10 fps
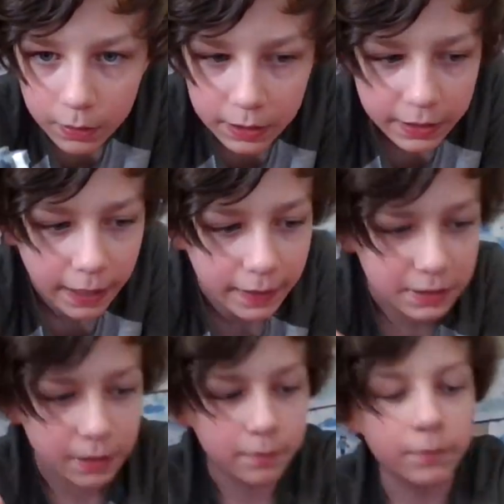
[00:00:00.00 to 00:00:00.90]
Yeah, that's
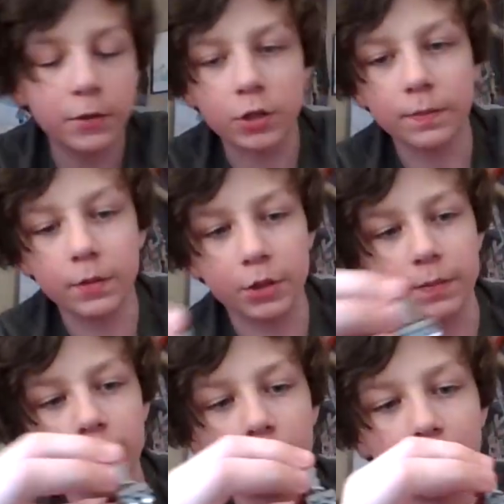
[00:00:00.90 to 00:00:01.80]
it. Just
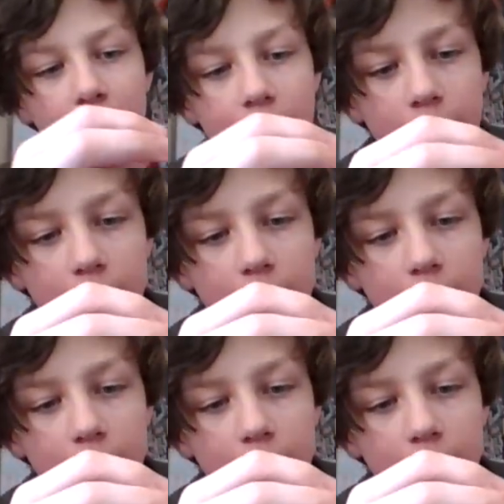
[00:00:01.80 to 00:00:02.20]
mirror that.